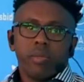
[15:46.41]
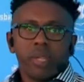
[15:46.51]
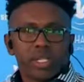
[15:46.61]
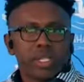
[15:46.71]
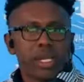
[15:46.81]

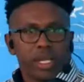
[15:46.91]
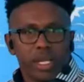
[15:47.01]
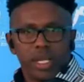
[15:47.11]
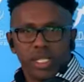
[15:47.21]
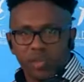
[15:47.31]
but
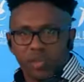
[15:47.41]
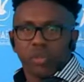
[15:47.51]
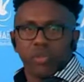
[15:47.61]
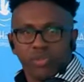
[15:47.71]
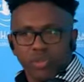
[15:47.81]
it is
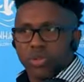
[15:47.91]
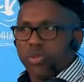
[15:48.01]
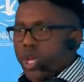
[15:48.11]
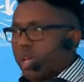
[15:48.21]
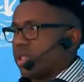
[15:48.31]
important for you
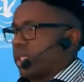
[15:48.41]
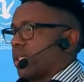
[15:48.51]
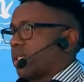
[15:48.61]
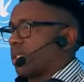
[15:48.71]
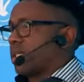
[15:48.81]
to have
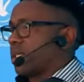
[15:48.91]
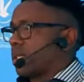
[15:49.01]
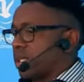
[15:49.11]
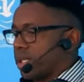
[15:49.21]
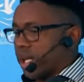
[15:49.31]

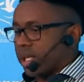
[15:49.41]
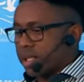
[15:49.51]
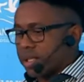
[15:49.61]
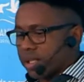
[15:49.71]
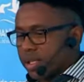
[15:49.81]
the
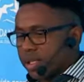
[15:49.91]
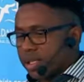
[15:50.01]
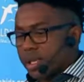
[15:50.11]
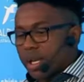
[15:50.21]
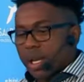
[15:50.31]
technical skills,